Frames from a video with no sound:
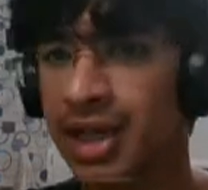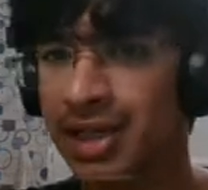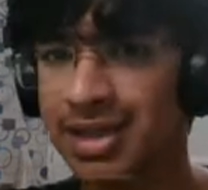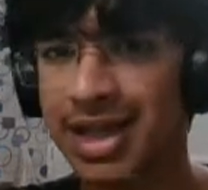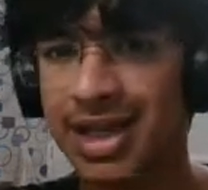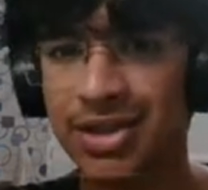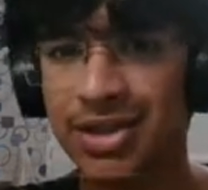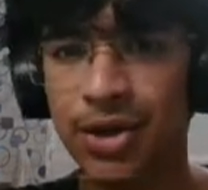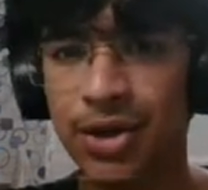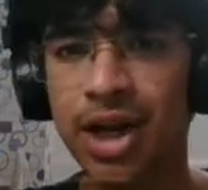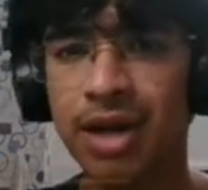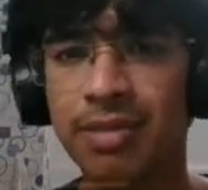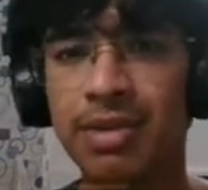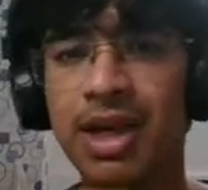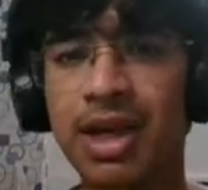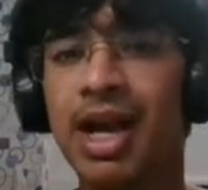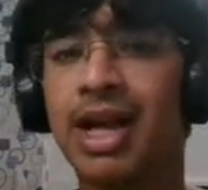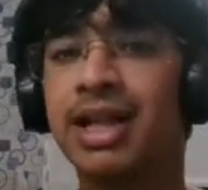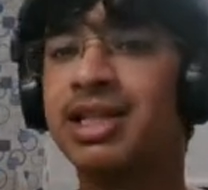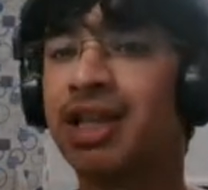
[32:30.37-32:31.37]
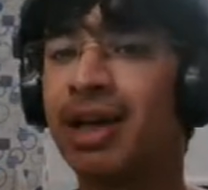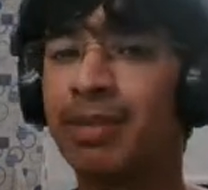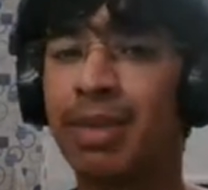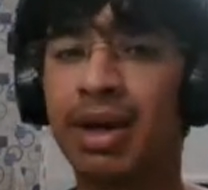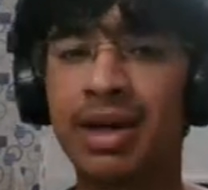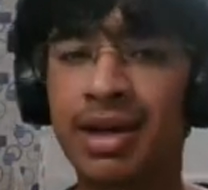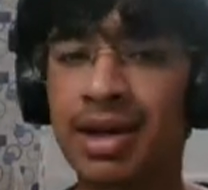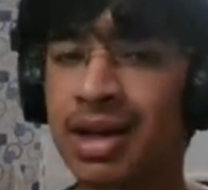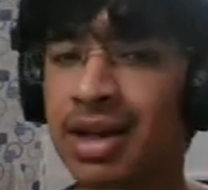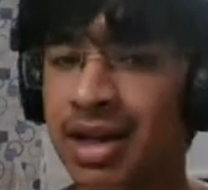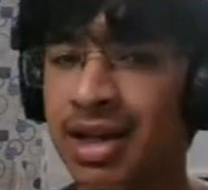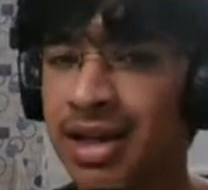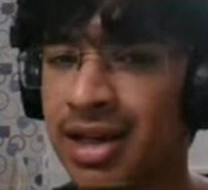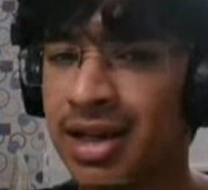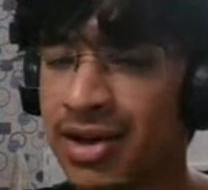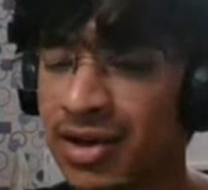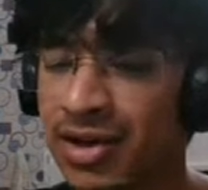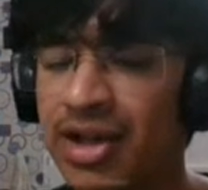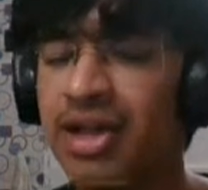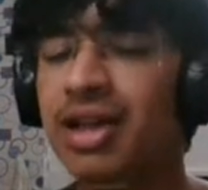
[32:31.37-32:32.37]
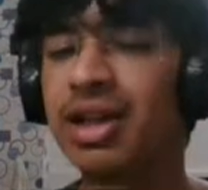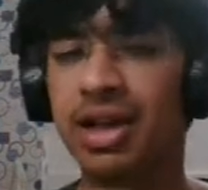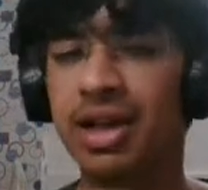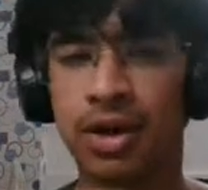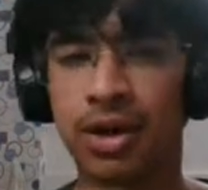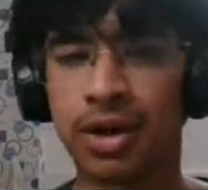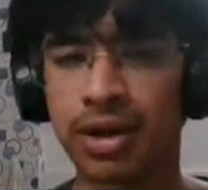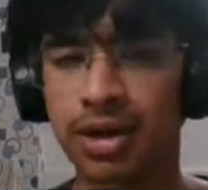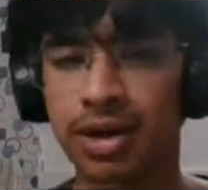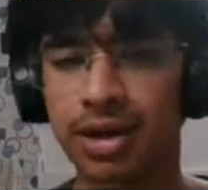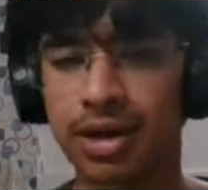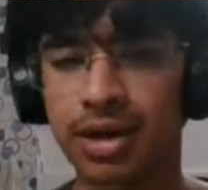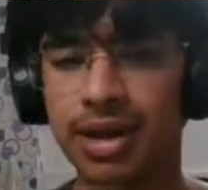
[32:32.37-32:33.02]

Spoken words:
just as good as me, and some are really, really good.